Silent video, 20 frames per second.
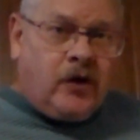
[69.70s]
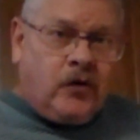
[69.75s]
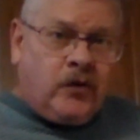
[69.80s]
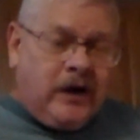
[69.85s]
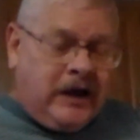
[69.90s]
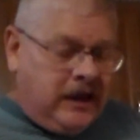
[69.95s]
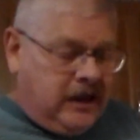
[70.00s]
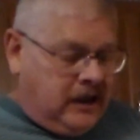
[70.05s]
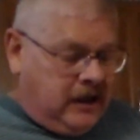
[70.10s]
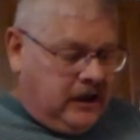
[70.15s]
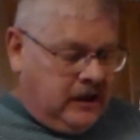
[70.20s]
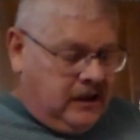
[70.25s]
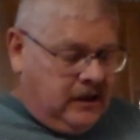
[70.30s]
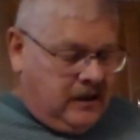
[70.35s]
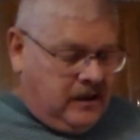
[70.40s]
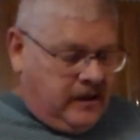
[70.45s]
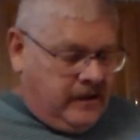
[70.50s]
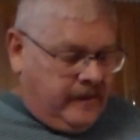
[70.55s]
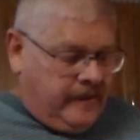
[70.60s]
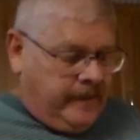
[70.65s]
Roni
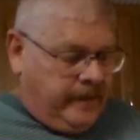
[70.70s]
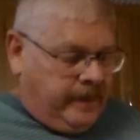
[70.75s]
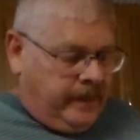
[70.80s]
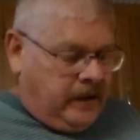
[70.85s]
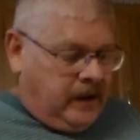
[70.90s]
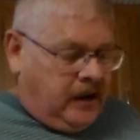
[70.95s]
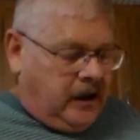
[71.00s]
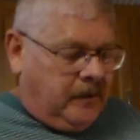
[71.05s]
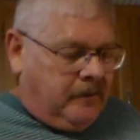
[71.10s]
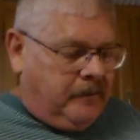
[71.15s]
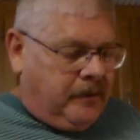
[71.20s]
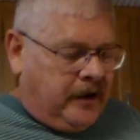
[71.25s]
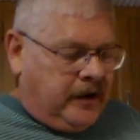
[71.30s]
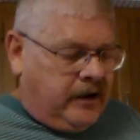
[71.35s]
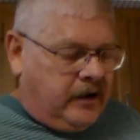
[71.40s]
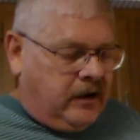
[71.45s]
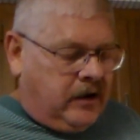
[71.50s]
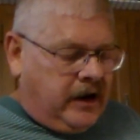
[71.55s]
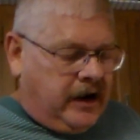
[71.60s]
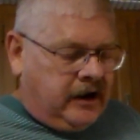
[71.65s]

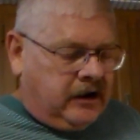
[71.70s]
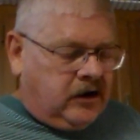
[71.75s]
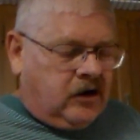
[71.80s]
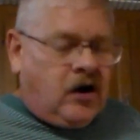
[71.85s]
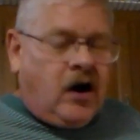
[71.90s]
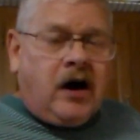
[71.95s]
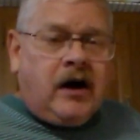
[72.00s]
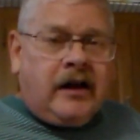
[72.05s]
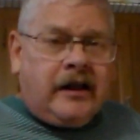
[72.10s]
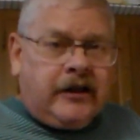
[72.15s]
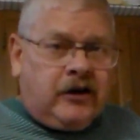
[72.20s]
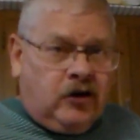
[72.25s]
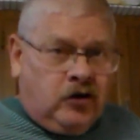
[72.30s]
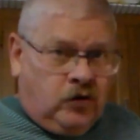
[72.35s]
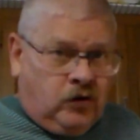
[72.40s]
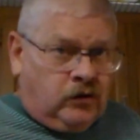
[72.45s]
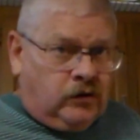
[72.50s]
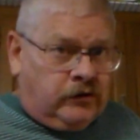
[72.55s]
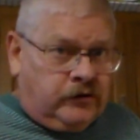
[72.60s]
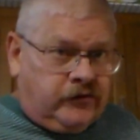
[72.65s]
butter and garlic
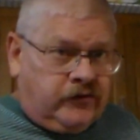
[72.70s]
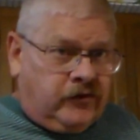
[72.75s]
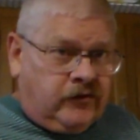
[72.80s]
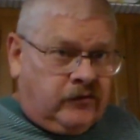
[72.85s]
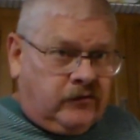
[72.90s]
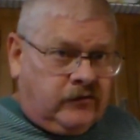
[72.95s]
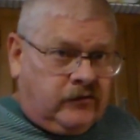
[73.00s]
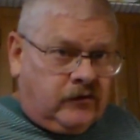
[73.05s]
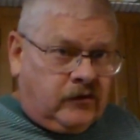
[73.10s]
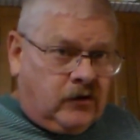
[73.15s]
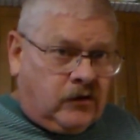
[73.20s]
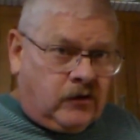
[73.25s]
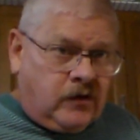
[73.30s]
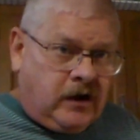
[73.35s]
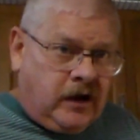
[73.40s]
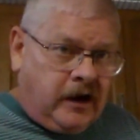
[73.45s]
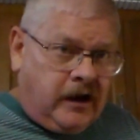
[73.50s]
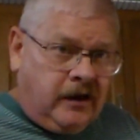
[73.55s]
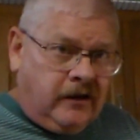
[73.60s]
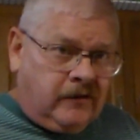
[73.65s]
noodles.
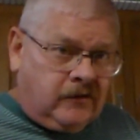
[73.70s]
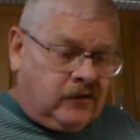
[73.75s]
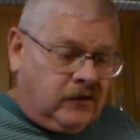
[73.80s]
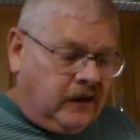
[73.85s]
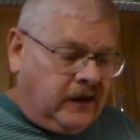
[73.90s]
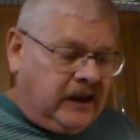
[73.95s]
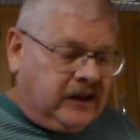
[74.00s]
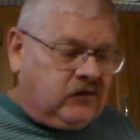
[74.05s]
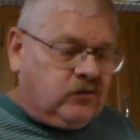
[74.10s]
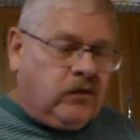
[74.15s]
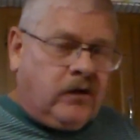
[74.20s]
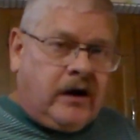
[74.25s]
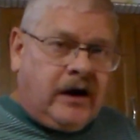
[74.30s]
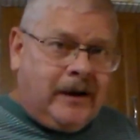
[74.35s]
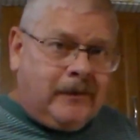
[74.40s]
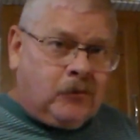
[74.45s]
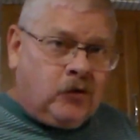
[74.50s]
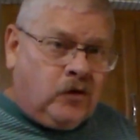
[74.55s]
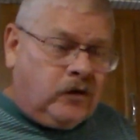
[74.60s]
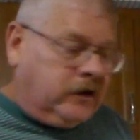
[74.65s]
Okay, so that's what
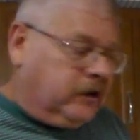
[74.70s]
I'm